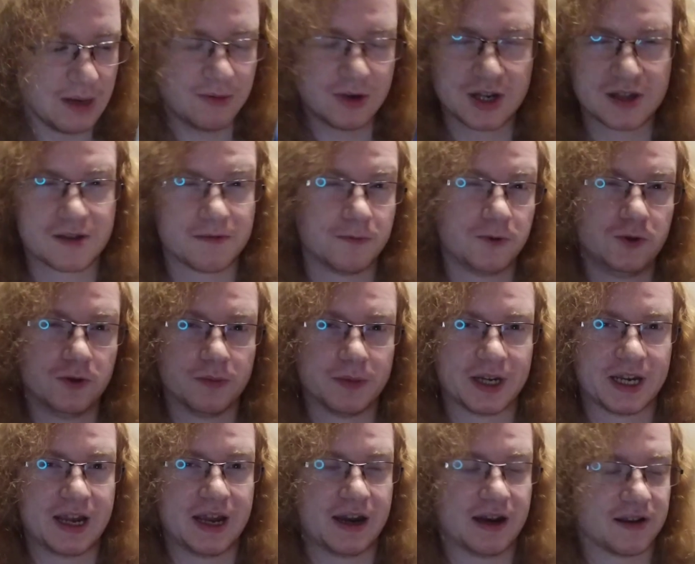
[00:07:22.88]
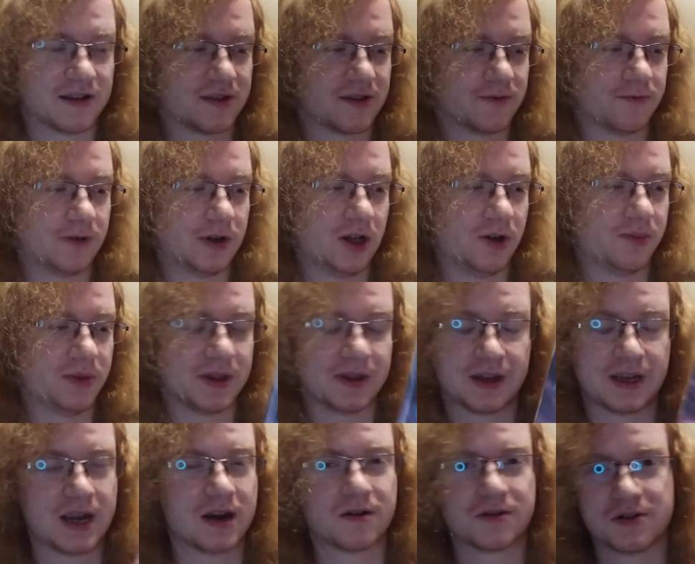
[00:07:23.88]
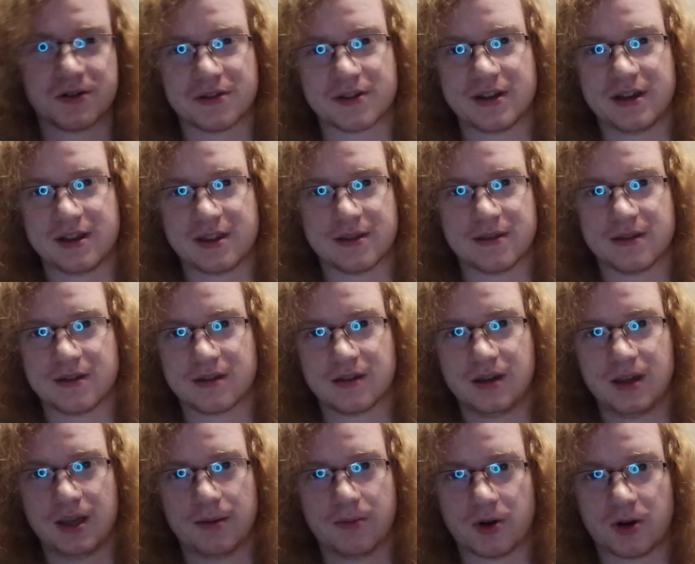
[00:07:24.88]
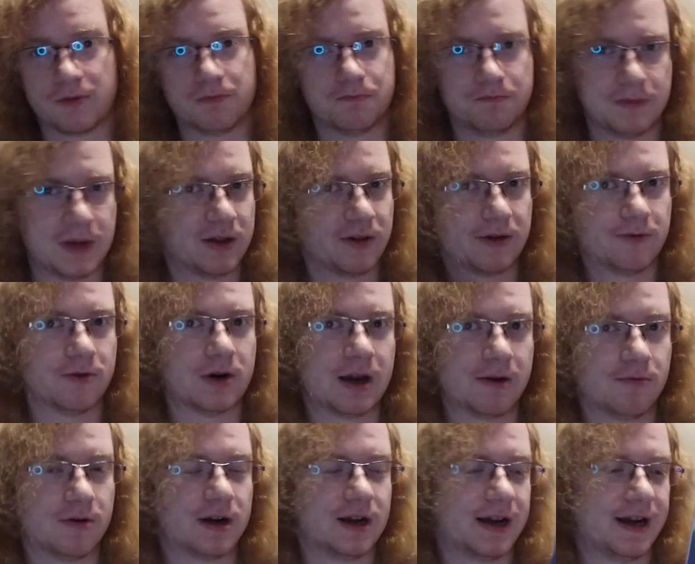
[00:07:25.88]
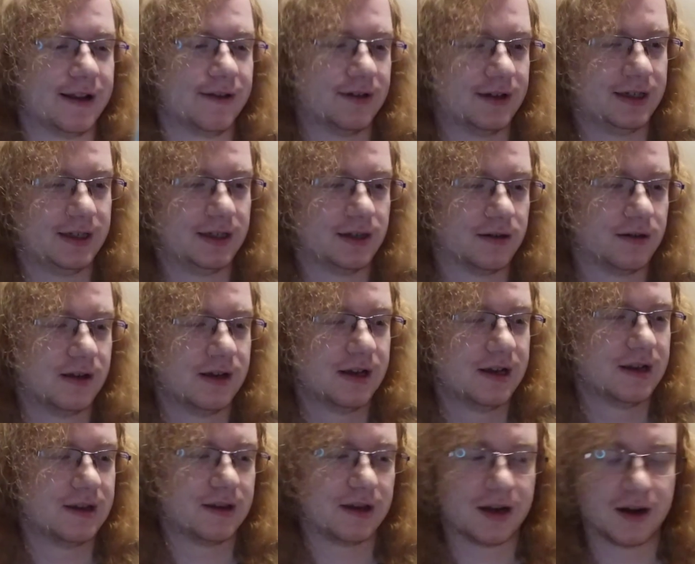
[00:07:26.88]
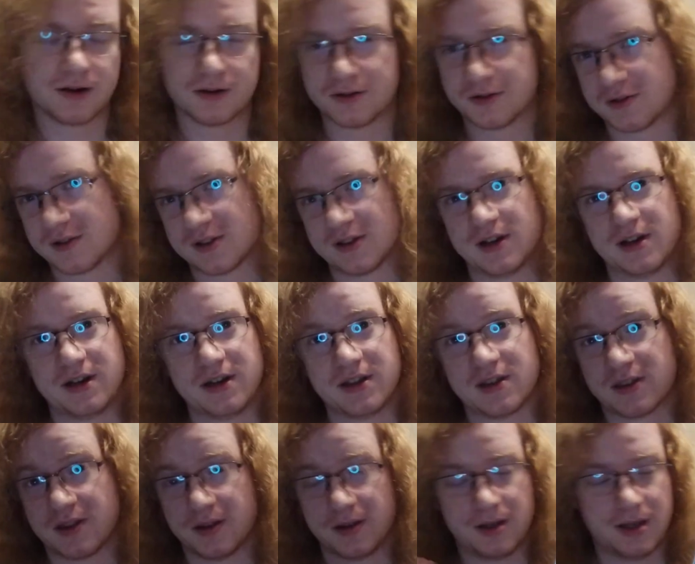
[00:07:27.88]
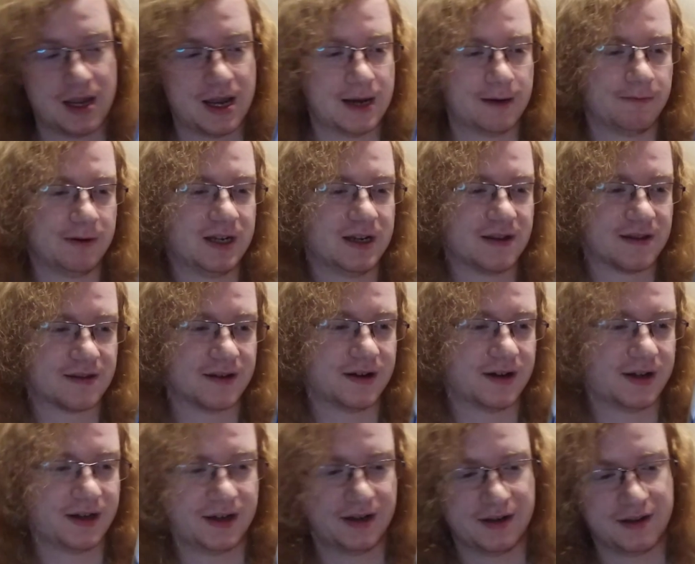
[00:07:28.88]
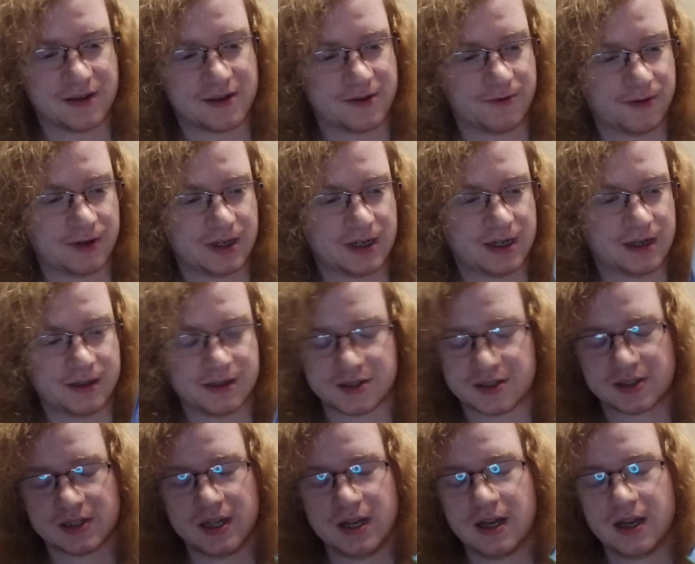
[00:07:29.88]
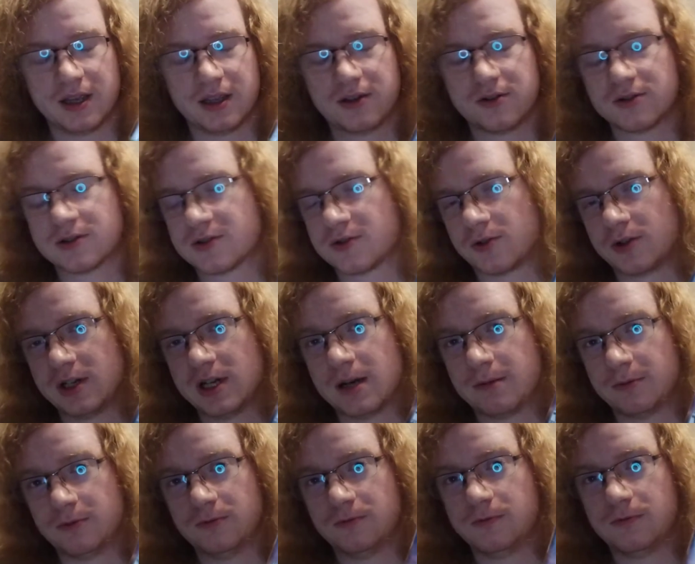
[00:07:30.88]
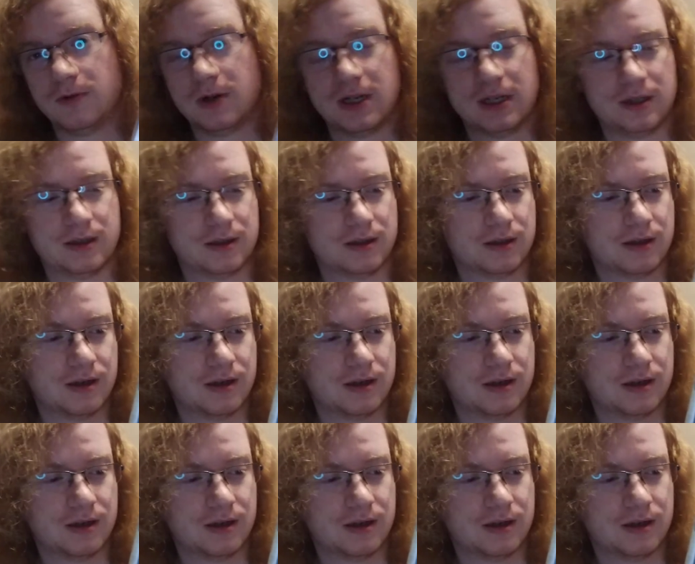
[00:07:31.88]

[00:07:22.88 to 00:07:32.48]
it has some cool mechanics as well, but the character designs in this game are mainly what I want to highlight here. The character designs, the enemy designs, and whatnot. Just Akira Toriyama went